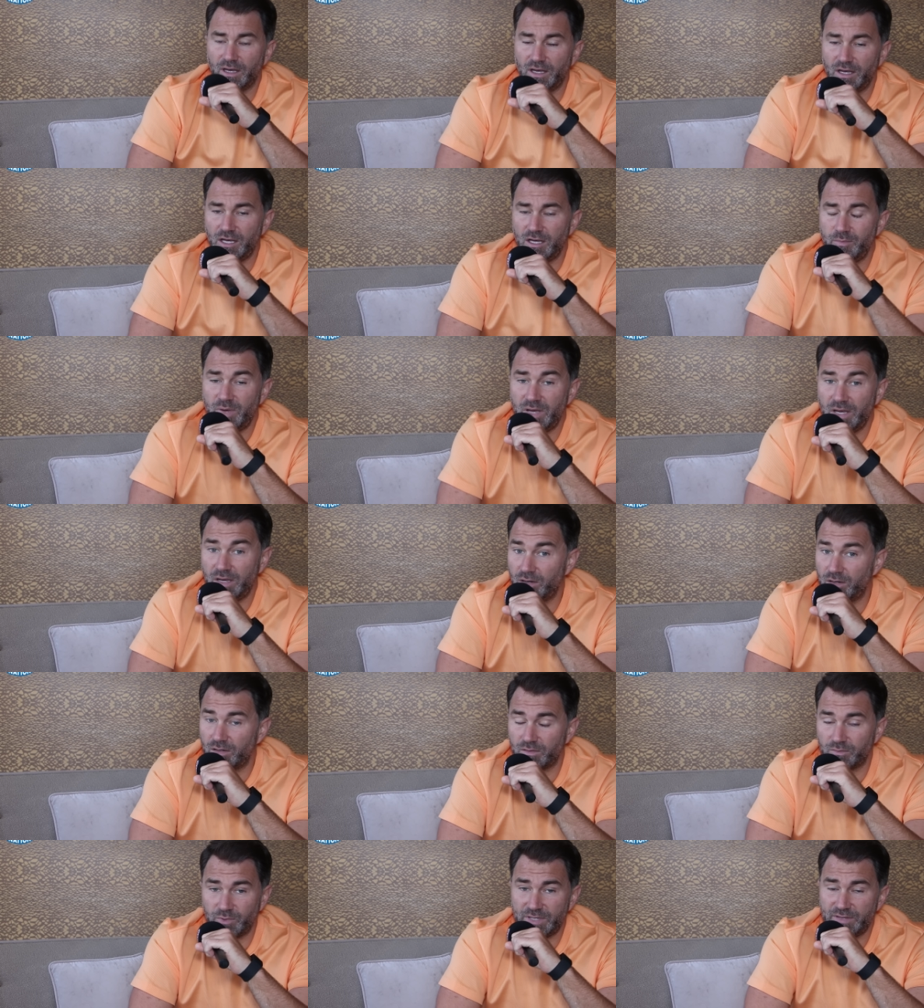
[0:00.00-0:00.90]
Um,
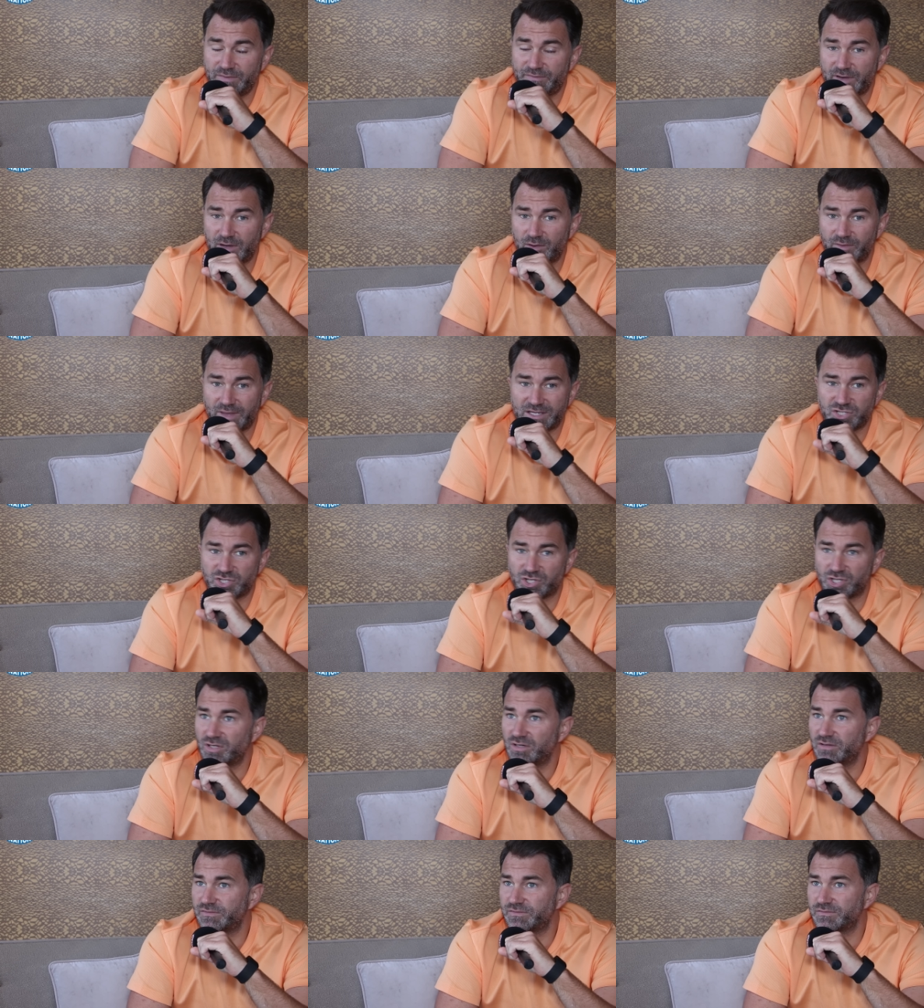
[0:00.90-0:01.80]
we felt they
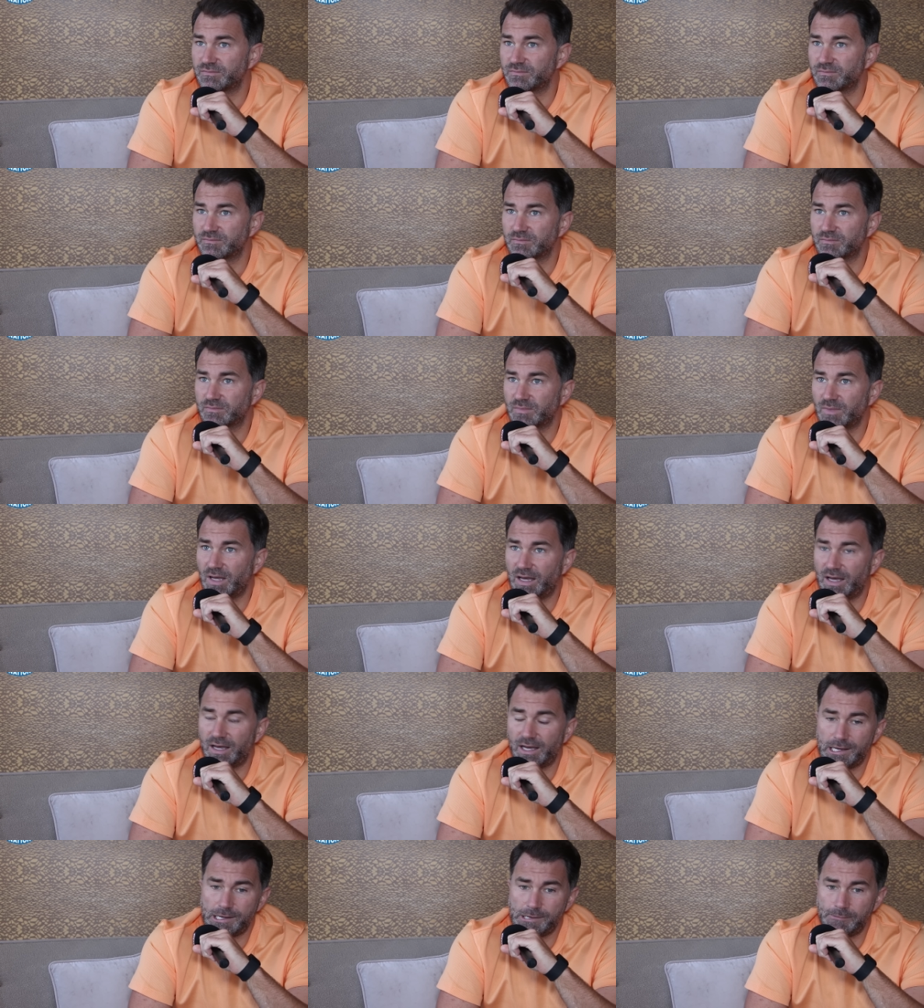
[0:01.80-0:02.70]
should have,
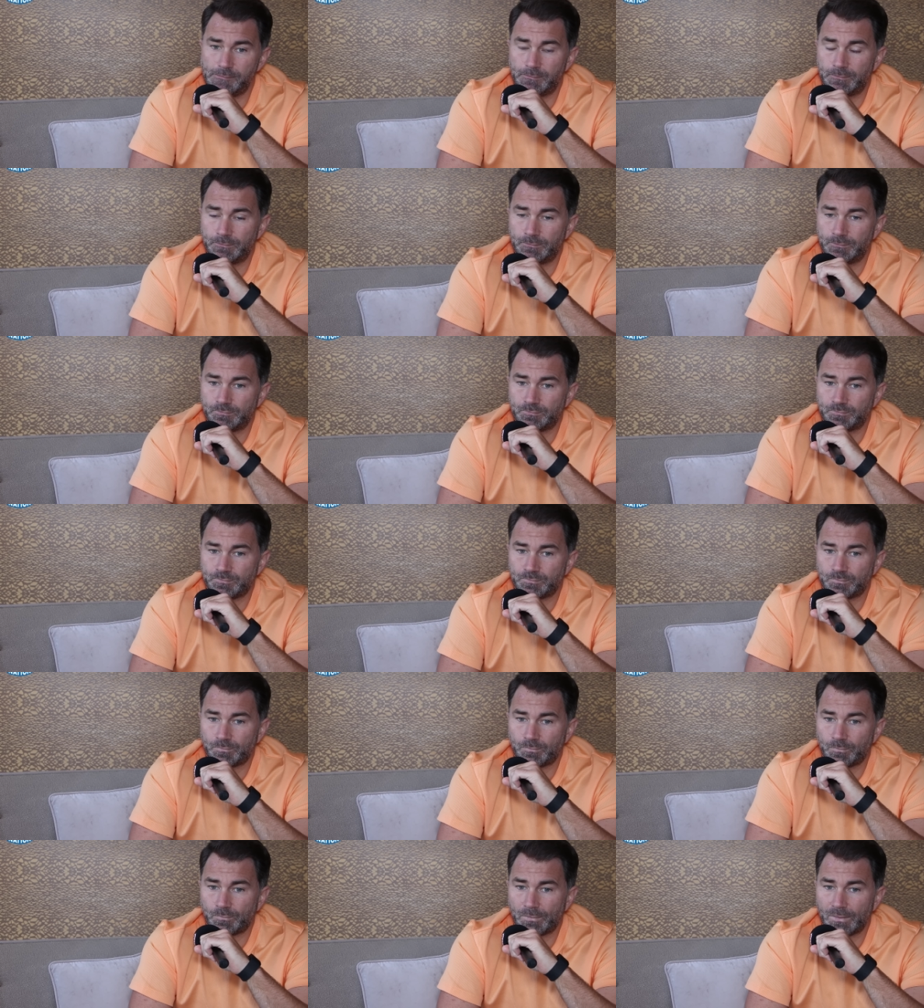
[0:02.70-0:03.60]
um,
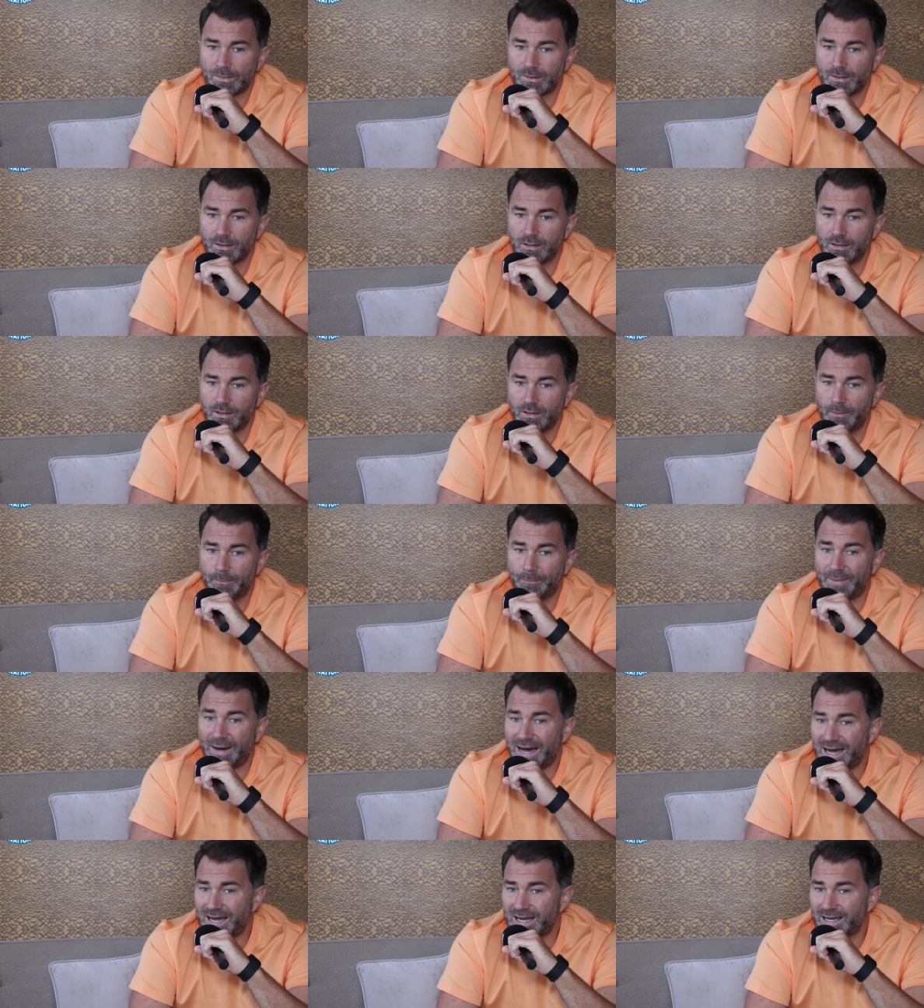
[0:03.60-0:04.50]

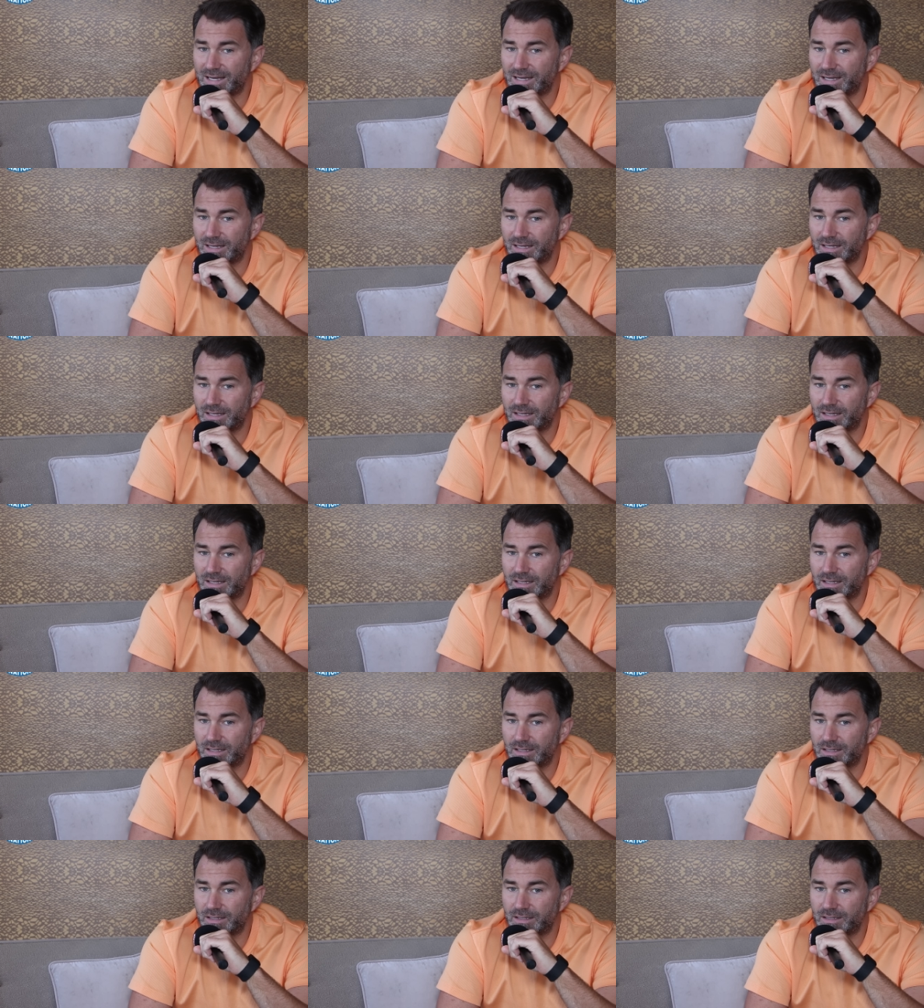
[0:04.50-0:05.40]
but
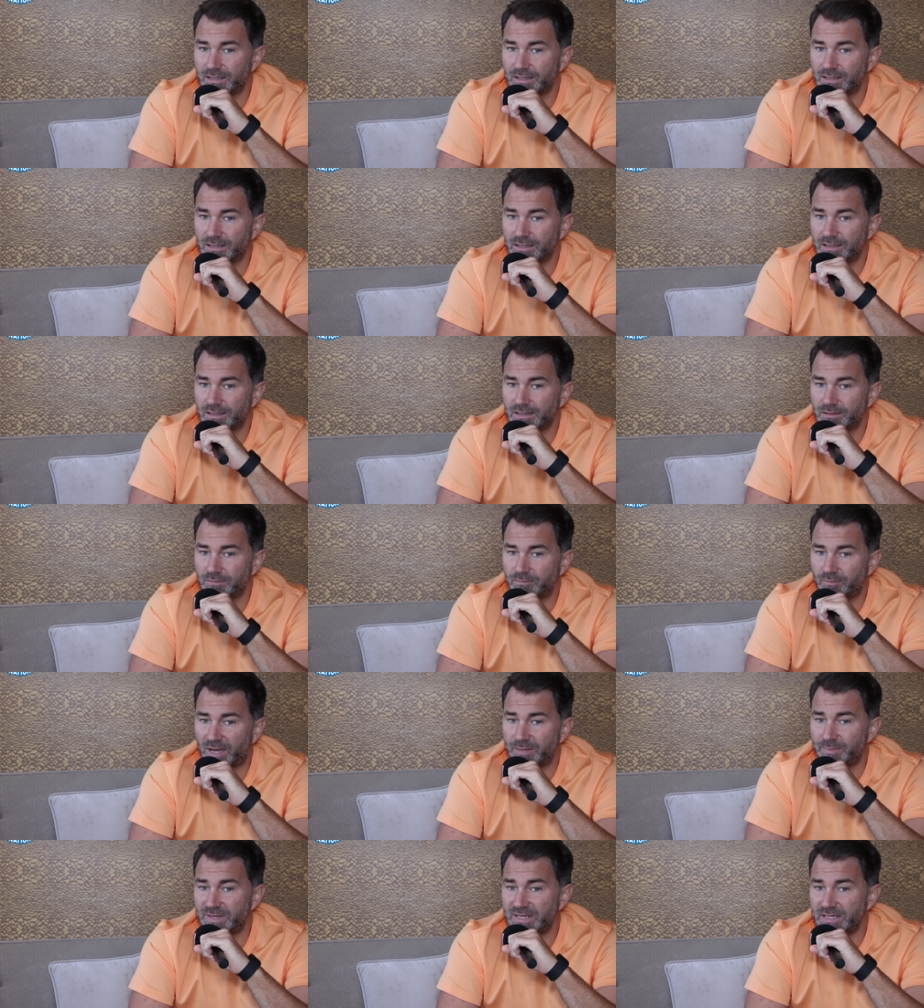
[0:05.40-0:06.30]

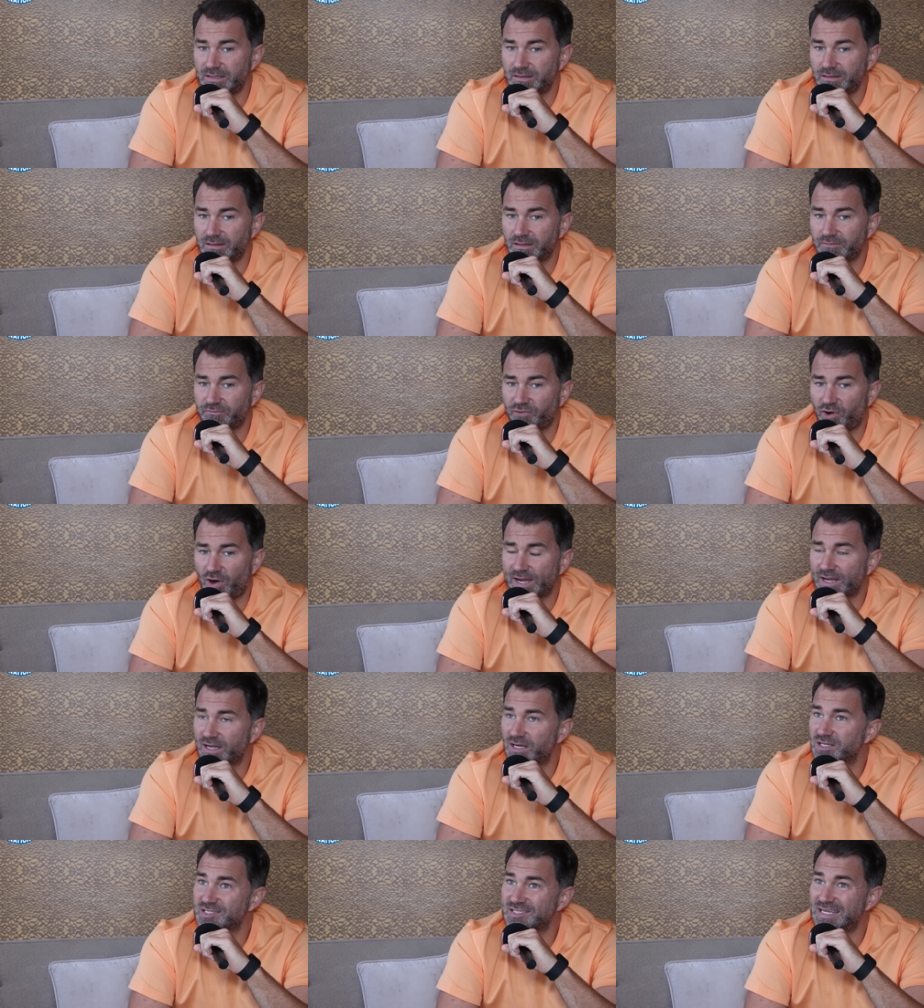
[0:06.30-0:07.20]
Maybe Ryan
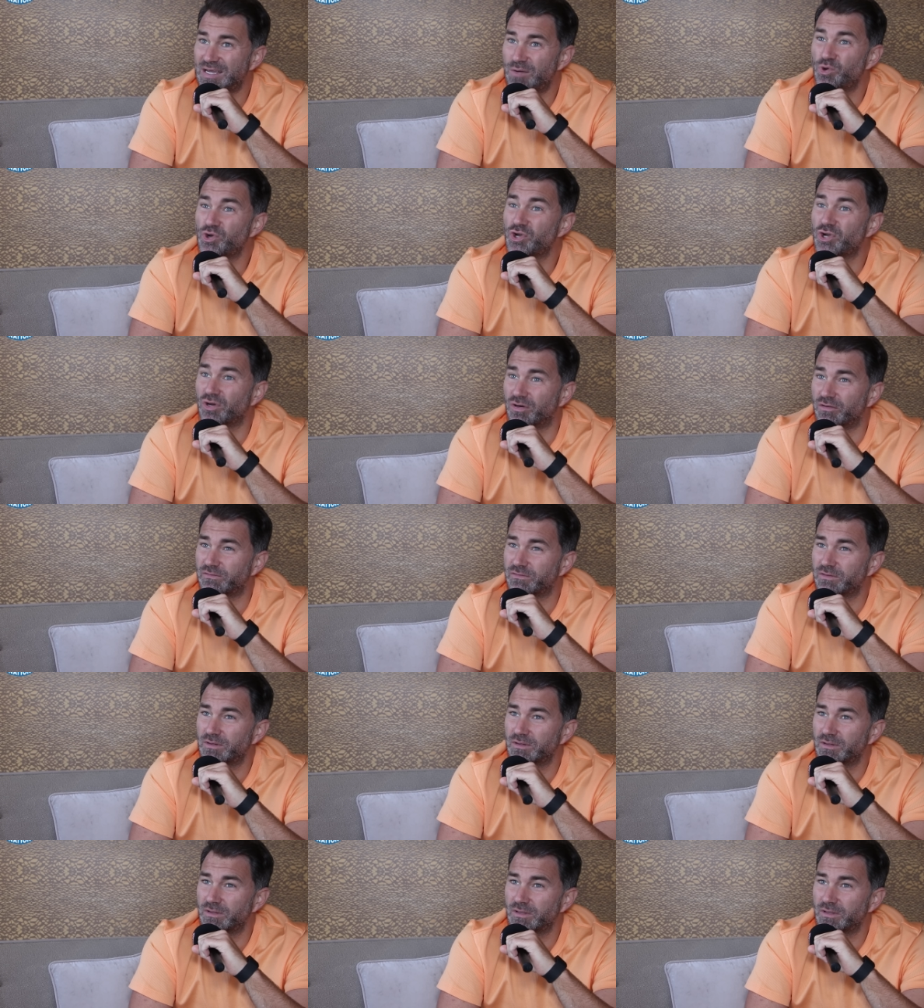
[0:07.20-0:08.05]
Garcia wouldn't have.